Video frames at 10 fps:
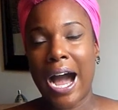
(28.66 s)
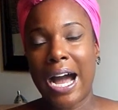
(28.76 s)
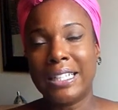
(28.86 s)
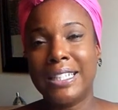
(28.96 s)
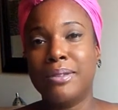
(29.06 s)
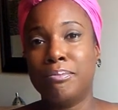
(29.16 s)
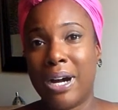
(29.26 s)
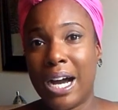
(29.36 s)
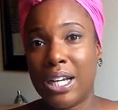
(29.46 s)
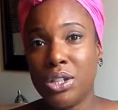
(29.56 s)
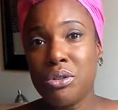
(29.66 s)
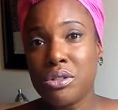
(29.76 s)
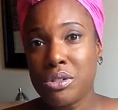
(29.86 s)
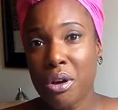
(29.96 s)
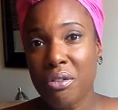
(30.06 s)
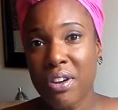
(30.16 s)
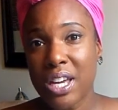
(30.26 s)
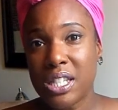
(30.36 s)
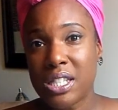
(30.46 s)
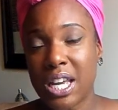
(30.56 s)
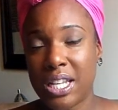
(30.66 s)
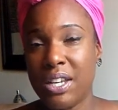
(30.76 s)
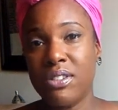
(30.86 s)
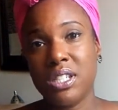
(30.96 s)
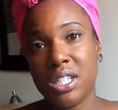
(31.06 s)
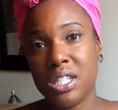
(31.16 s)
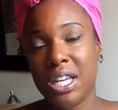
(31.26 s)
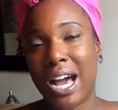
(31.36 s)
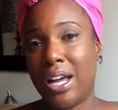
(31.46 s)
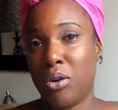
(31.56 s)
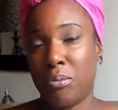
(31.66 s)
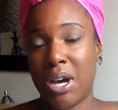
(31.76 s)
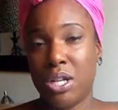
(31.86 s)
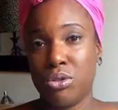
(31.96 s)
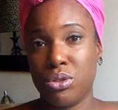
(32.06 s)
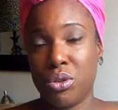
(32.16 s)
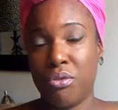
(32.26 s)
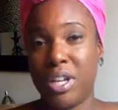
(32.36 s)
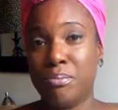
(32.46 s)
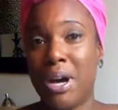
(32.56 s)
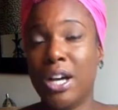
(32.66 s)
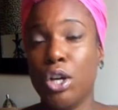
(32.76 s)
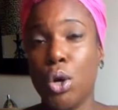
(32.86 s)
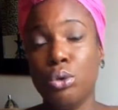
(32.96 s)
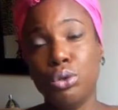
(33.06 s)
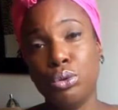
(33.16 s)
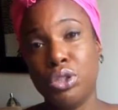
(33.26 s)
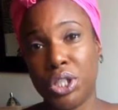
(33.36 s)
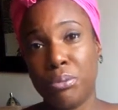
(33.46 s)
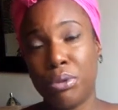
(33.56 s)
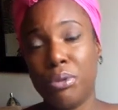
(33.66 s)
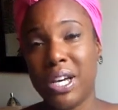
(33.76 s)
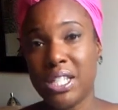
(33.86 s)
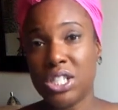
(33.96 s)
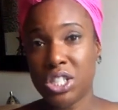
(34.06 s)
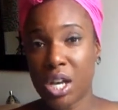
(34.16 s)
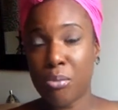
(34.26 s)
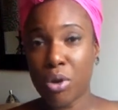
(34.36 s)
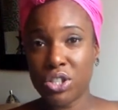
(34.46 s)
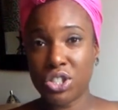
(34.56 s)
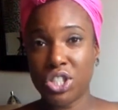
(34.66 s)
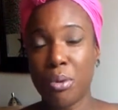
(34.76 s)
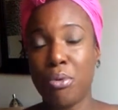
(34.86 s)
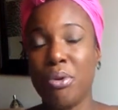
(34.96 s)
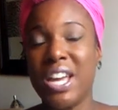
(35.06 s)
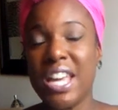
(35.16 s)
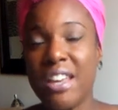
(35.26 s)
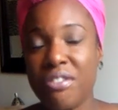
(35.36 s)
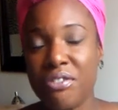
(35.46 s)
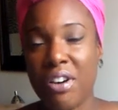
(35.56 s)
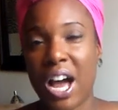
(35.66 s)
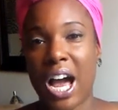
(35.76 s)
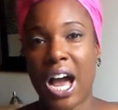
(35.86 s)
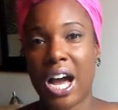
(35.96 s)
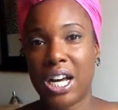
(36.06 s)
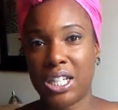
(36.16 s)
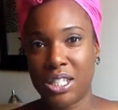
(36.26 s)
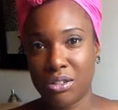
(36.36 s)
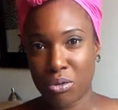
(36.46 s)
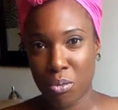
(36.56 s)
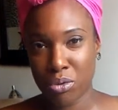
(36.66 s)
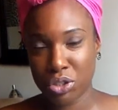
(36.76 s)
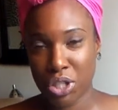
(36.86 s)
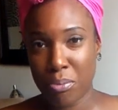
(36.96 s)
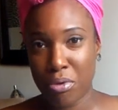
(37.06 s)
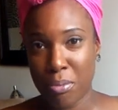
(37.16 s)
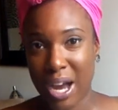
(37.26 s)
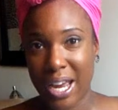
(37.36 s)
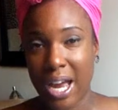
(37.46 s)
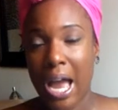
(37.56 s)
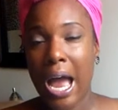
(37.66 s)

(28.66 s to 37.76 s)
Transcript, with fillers: I didn't mind using sulfates, and even to this day I don't mind using sulfates. My go-to shampoo is a Shea Moisture shampoo if I shampoo my hair.